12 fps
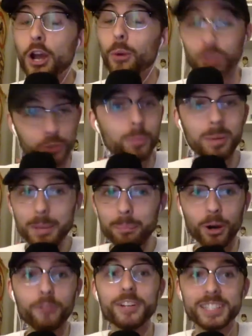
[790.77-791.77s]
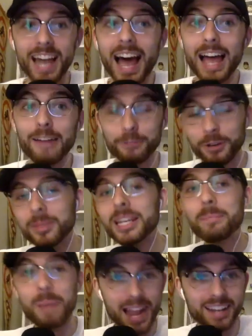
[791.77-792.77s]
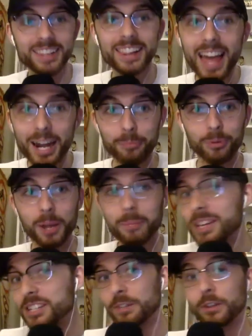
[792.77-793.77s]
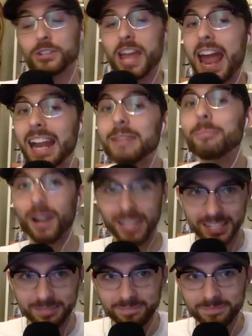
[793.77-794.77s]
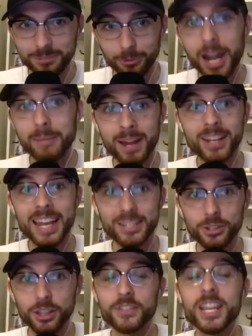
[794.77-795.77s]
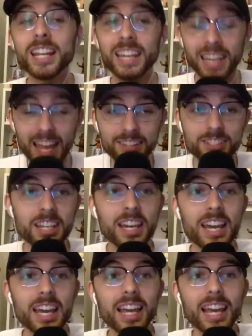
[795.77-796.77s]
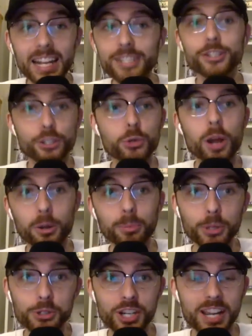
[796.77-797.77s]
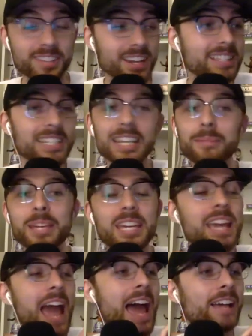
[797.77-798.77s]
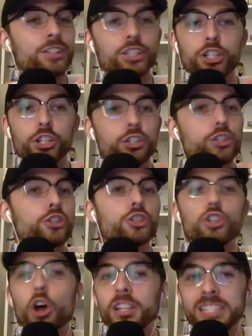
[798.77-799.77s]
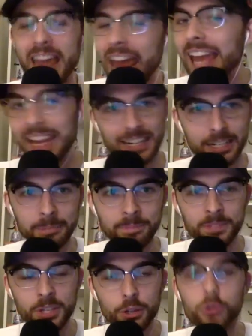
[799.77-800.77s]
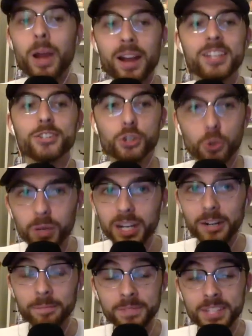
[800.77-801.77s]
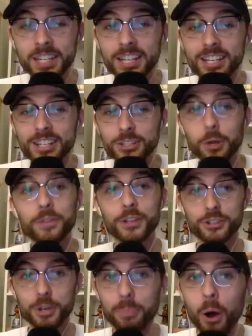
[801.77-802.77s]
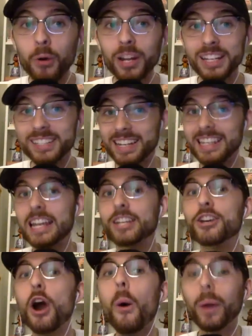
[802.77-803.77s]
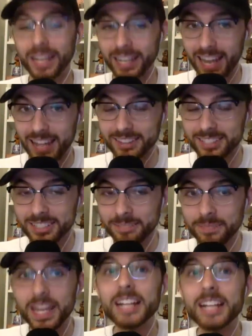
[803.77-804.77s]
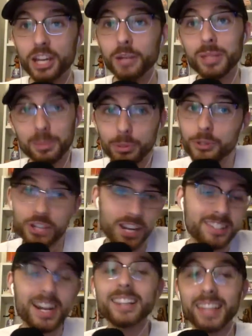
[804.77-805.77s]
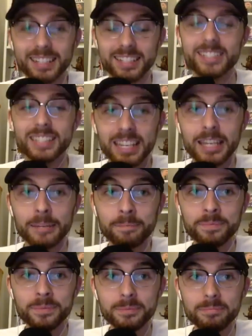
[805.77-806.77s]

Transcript: which would be a perfect time for him to get back to the lineup, right? Because if there's anybody Ryan Mountcastle loves hitting against, it's the Toronto Blue Jays, a team he has just sauteed throughout his career. So if there's an opponent he's going to get going against, it's going to be the Blue Jays. And I'd like to see him